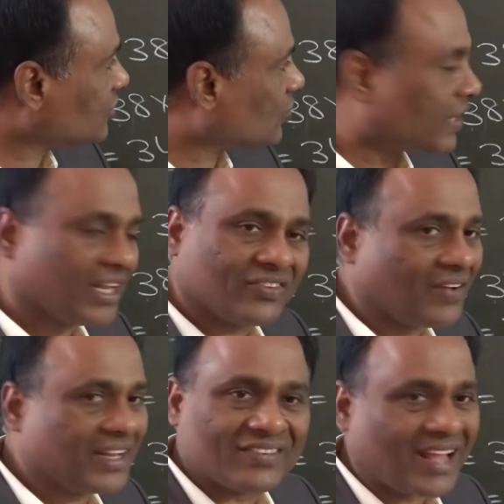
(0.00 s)

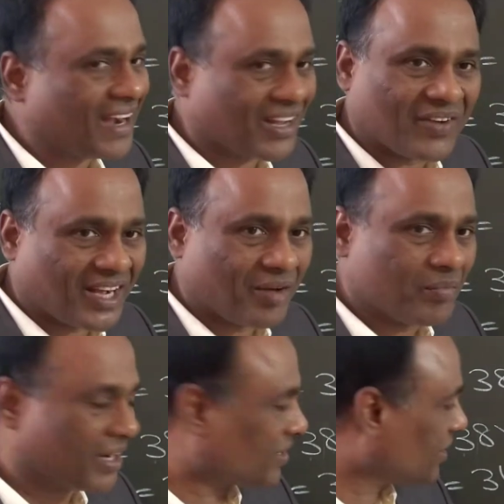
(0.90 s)
27 is not our
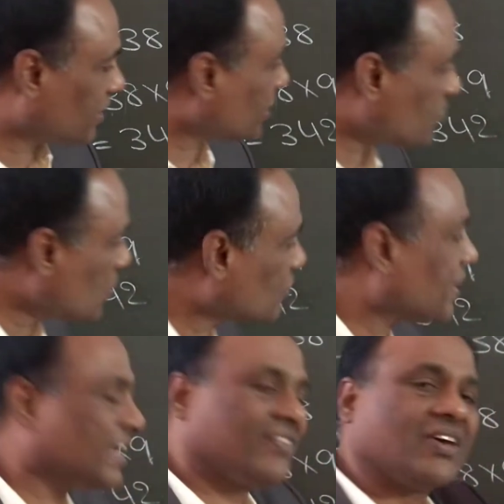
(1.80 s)
number. Remove
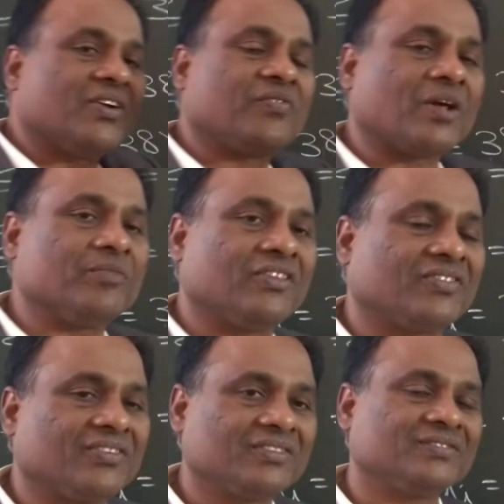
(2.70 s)
27 from
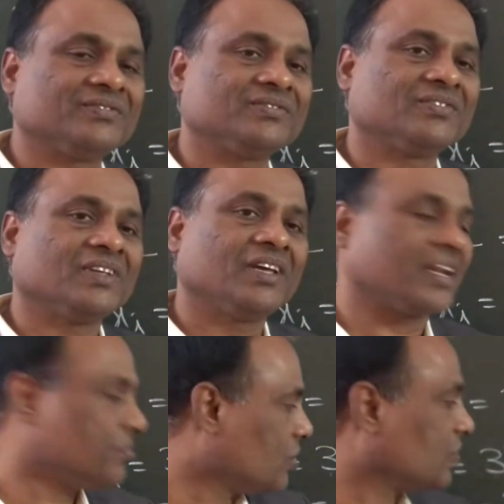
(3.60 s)
this.
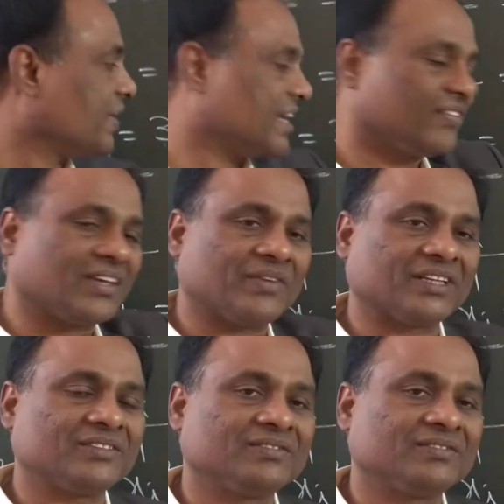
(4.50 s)
Remove 27.